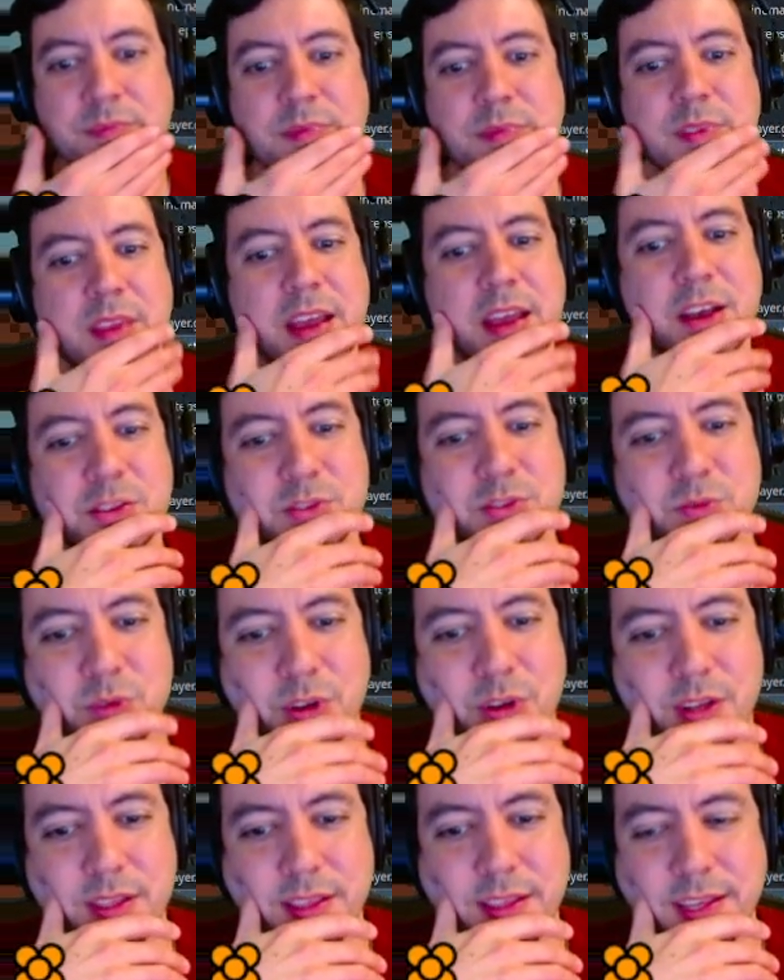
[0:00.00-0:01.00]

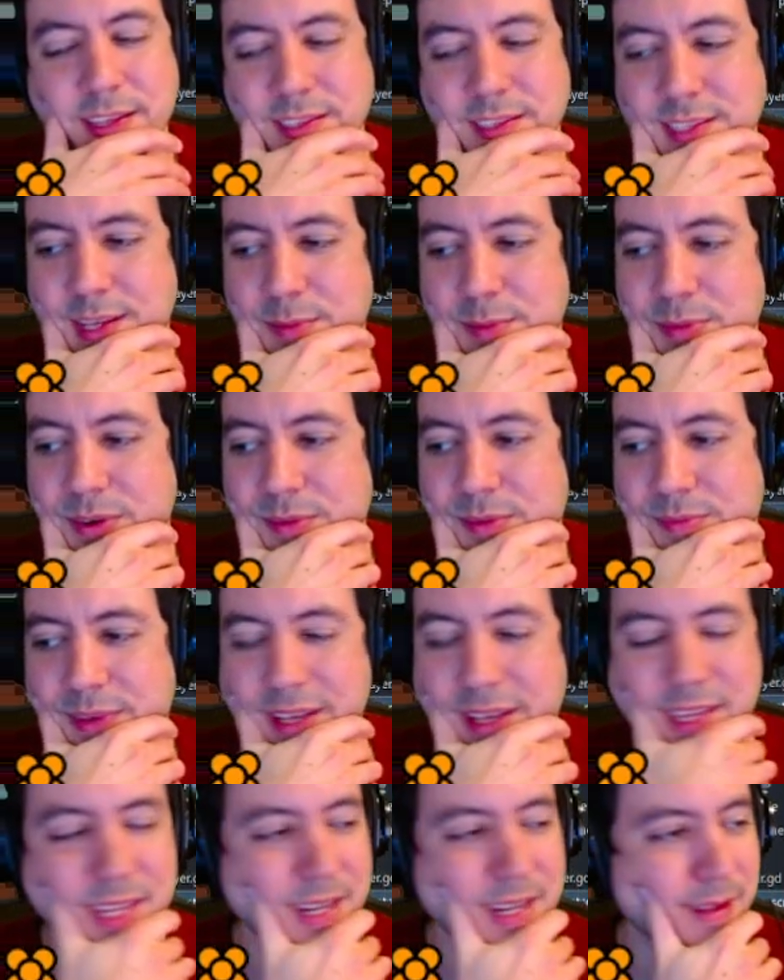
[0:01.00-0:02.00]
Housework and late supper. I
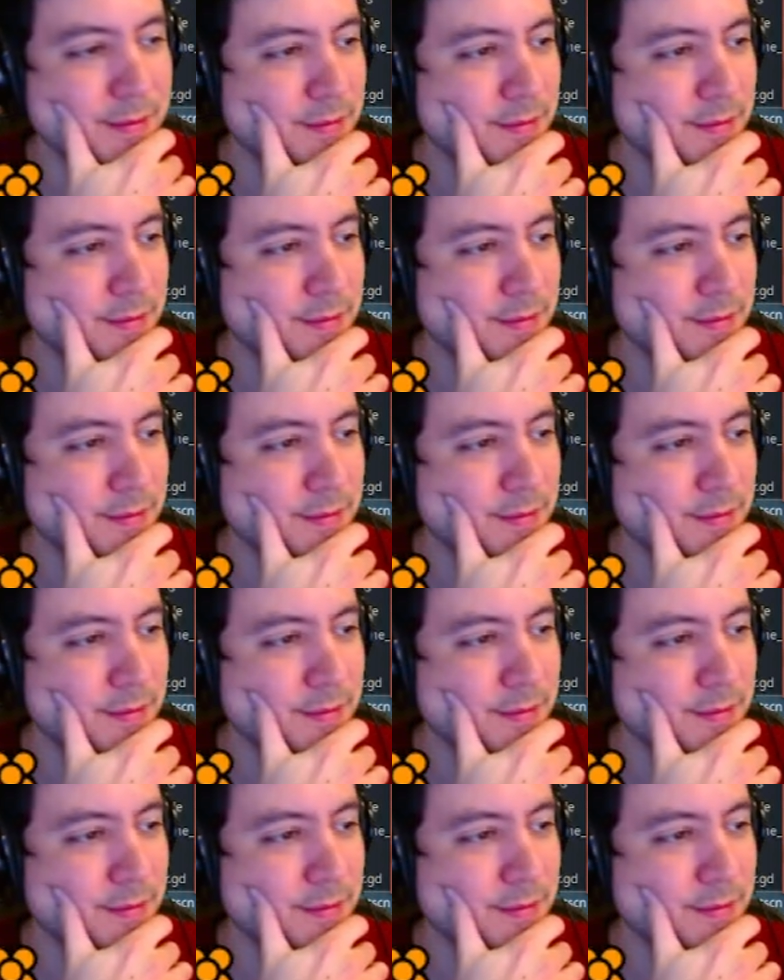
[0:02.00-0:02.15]
get it.